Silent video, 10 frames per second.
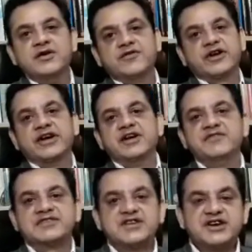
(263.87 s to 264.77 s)
for an
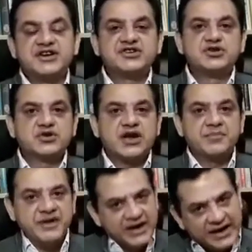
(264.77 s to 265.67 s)
investigation to
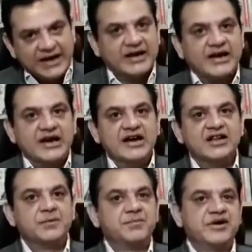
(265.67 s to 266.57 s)
come and clear
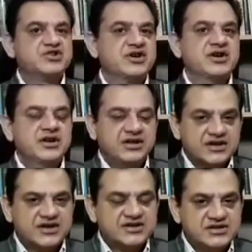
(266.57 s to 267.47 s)
the picture that
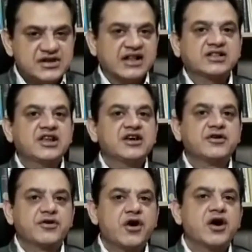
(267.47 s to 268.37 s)
there's nothing
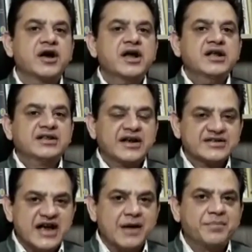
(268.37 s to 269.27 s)
wrong that
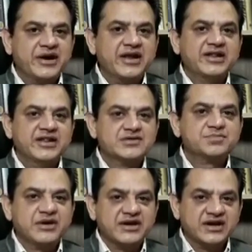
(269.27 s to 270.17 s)
has happened in this
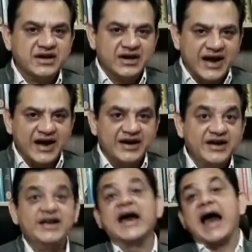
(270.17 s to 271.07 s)
particular land
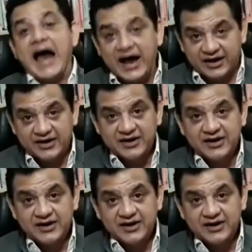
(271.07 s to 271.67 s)
deal, and